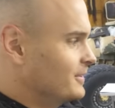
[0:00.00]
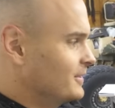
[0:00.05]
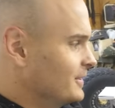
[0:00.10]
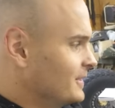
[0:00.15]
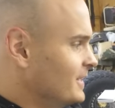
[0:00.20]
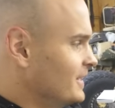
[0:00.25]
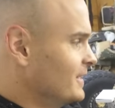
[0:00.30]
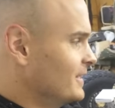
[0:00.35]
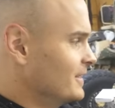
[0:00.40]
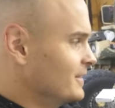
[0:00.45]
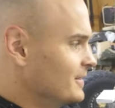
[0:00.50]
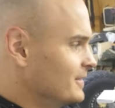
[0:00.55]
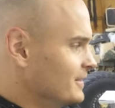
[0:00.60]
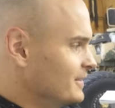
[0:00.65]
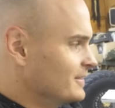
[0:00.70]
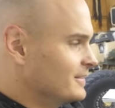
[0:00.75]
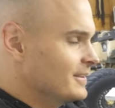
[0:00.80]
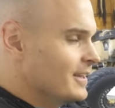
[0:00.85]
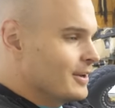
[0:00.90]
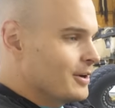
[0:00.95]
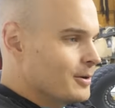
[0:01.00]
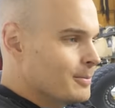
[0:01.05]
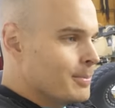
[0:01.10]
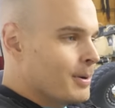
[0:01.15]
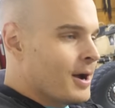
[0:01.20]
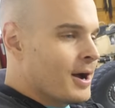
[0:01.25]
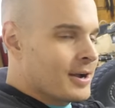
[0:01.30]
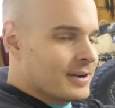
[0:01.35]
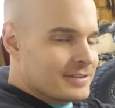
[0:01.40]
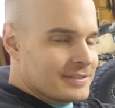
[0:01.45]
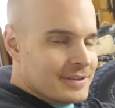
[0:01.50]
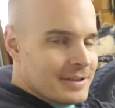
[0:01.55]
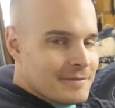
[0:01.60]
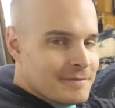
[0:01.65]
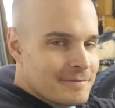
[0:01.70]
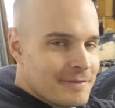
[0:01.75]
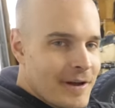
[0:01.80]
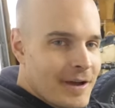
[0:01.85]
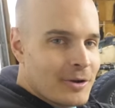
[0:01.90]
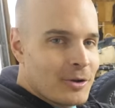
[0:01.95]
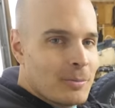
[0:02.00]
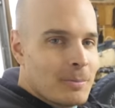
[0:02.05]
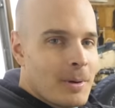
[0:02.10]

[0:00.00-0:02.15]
to getting the center box and final